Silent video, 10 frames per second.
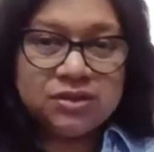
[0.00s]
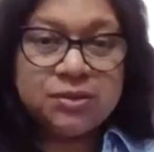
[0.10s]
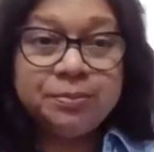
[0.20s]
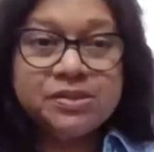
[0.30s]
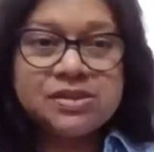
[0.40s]
This is
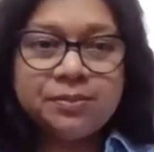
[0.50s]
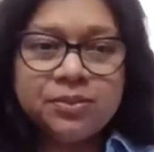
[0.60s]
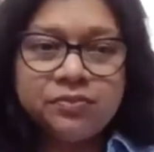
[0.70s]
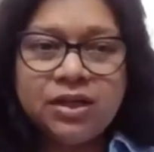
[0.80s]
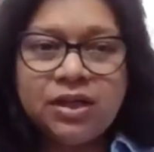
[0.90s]
a
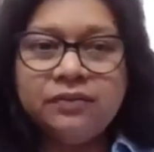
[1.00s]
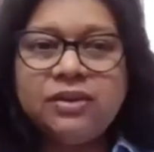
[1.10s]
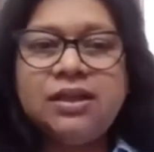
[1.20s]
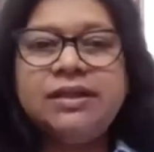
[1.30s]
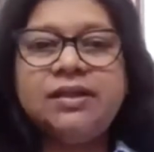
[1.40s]
perception we have
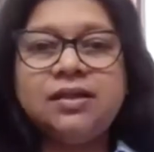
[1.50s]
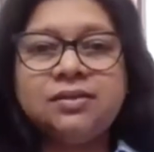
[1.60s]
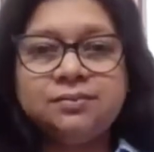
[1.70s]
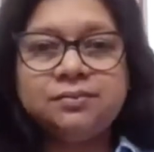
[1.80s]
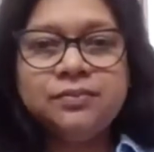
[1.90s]
in India.